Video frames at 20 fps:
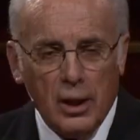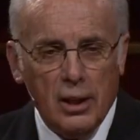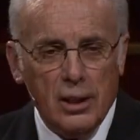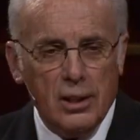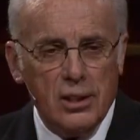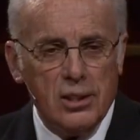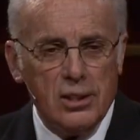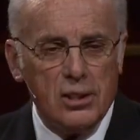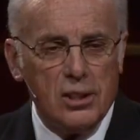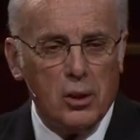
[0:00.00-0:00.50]

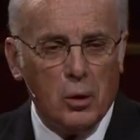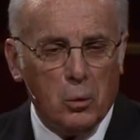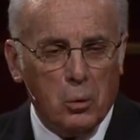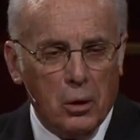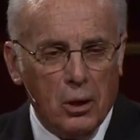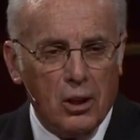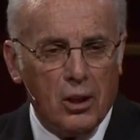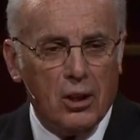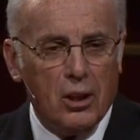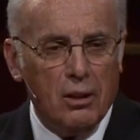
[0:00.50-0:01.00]
is the
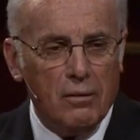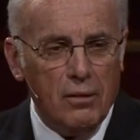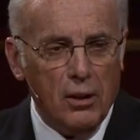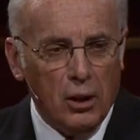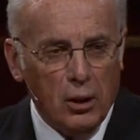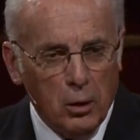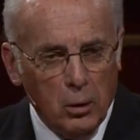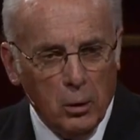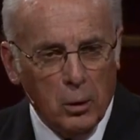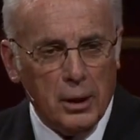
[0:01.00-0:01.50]
work of
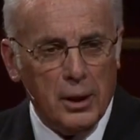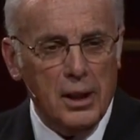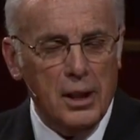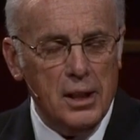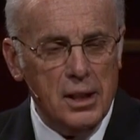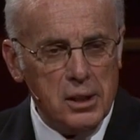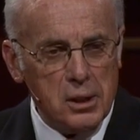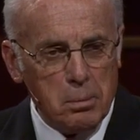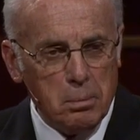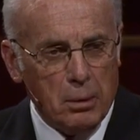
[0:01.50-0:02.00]
the
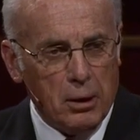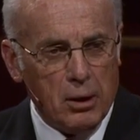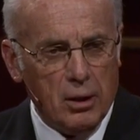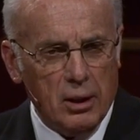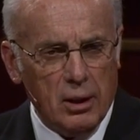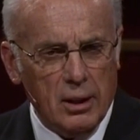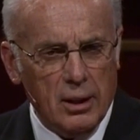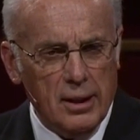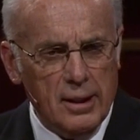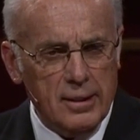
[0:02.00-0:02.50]
Holy
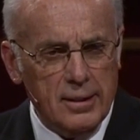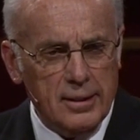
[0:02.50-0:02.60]
Spirit.